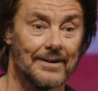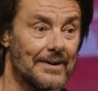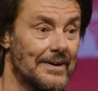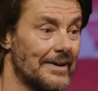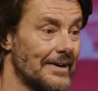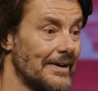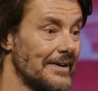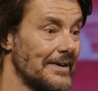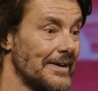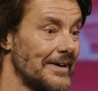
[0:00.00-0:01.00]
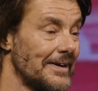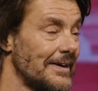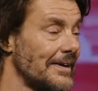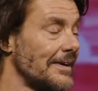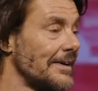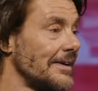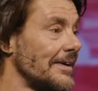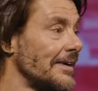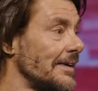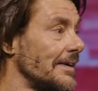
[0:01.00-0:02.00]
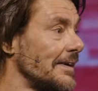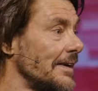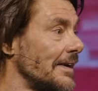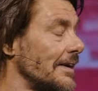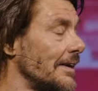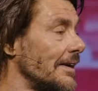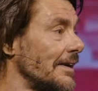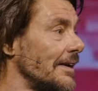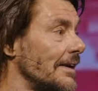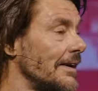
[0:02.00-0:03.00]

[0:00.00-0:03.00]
Nothing is said.